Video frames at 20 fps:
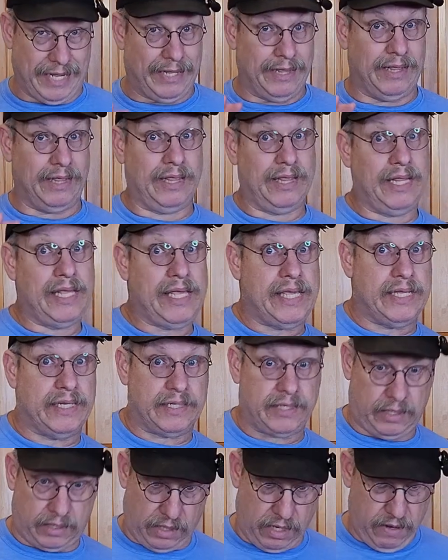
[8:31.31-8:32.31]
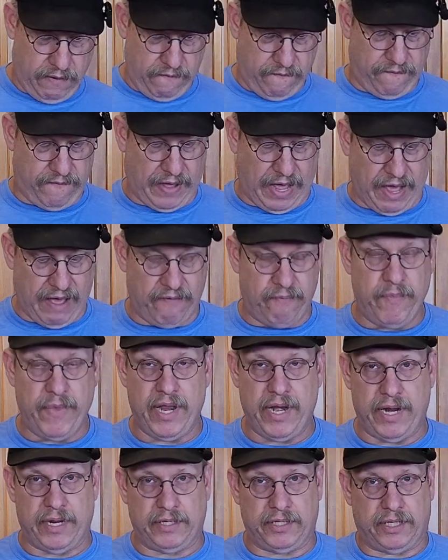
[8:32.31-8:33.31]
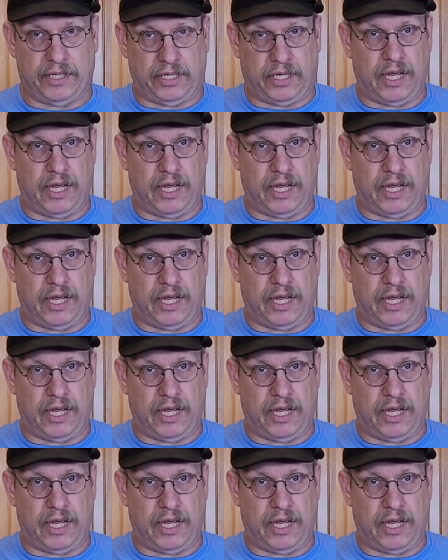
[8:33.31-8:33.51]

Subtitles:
at least 5 minutes